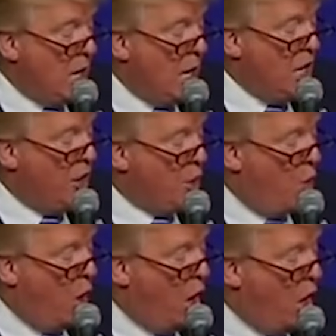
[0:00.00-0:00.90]
In other
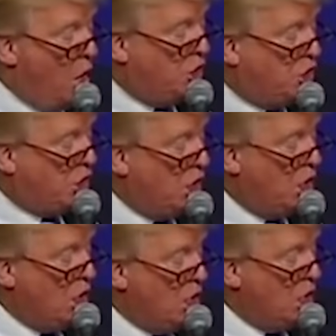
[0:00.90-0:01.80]
words,
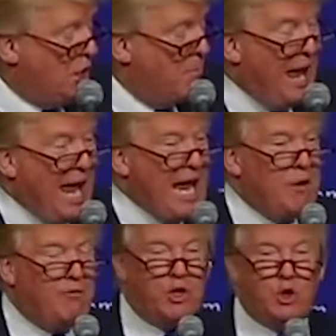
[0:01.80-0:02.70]
the man
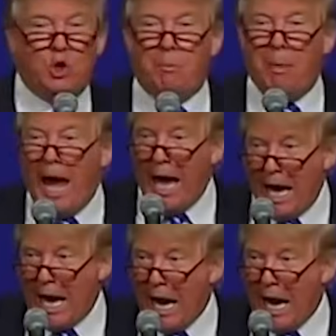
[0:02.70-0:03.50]
of the toupee.